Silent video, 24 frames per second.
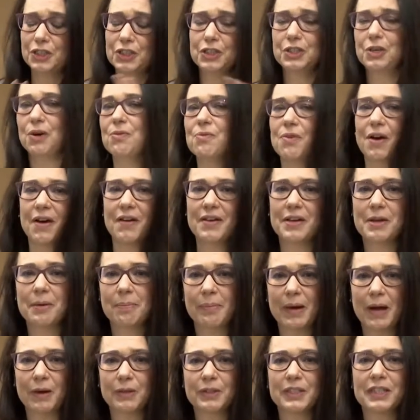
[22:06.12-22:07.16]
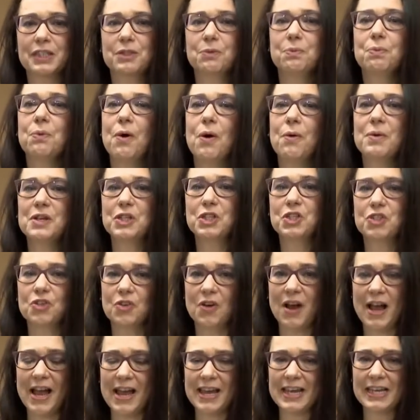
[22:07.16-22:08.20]
just don't worry about it. What we're
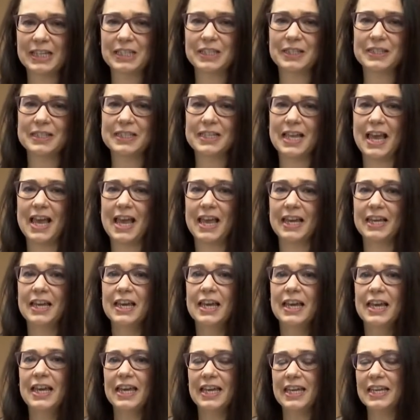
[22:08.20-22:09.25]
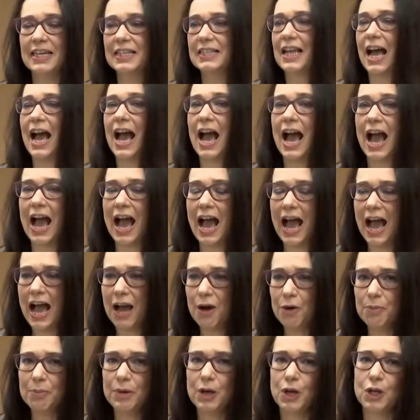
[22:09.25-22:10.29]
trying to say is
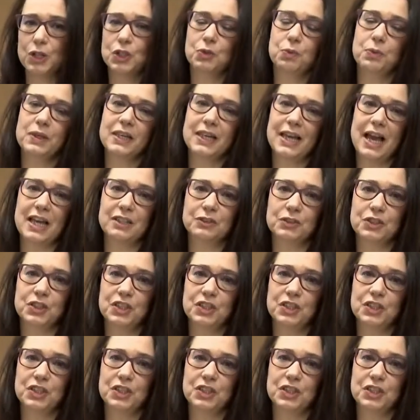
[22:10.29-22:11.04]
how much we can